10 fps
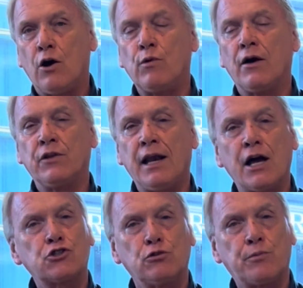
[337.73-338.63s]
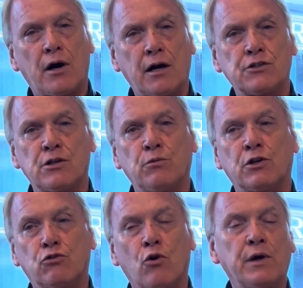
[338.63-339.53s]
around the national parks that
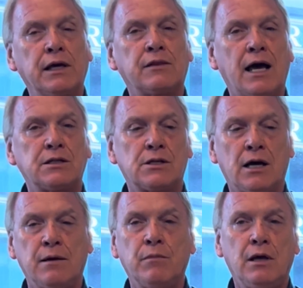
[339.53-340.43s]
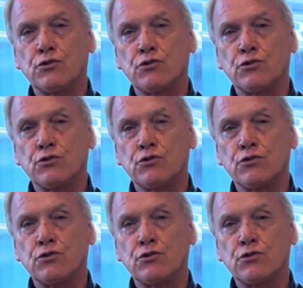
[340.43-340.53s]
were growing at that time.